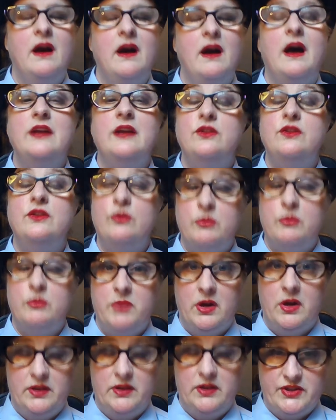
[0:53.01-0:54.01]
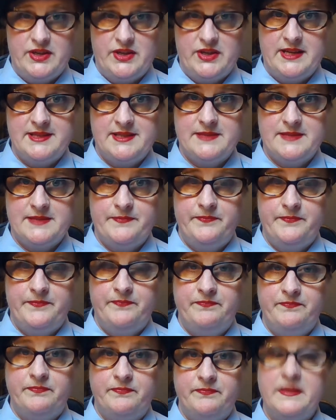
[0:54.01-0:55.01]
I do apologize.
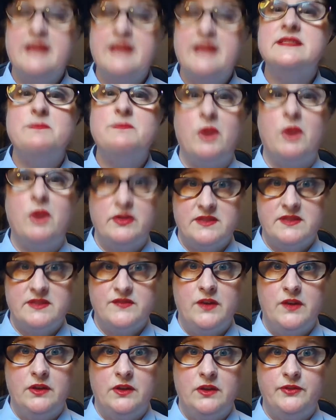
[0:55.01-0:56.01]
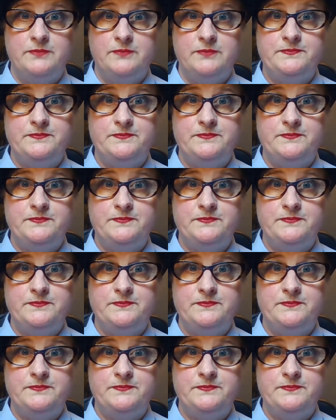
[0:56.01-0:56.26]
It's Martin's fault.